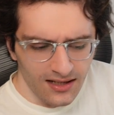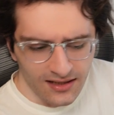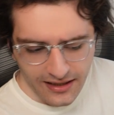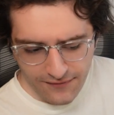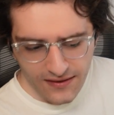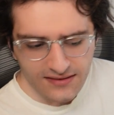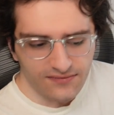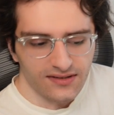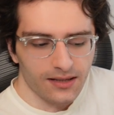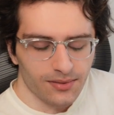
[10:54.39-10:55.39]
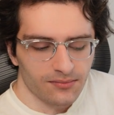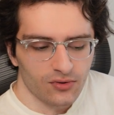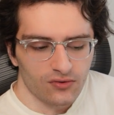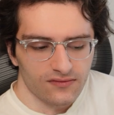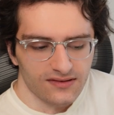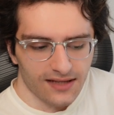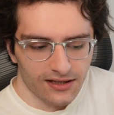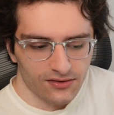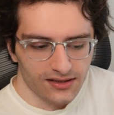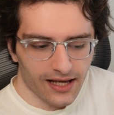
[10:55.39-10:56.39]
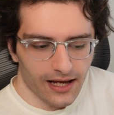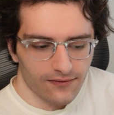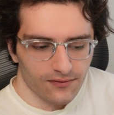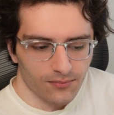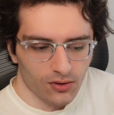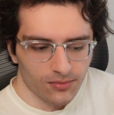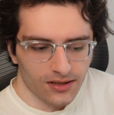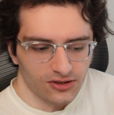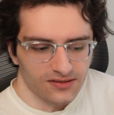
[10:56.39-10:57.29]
like offensive typing moves that you can have on Pokemon,